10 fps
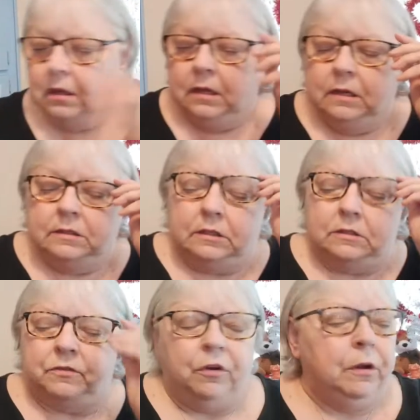is
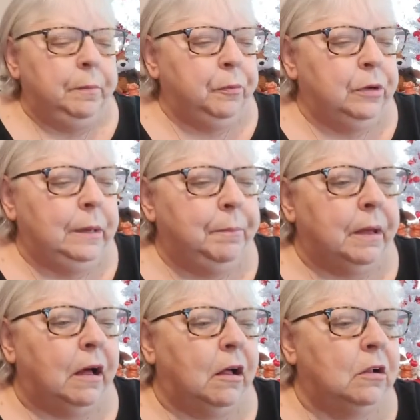this very pretty
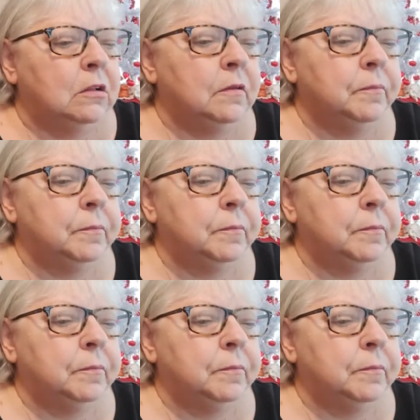bell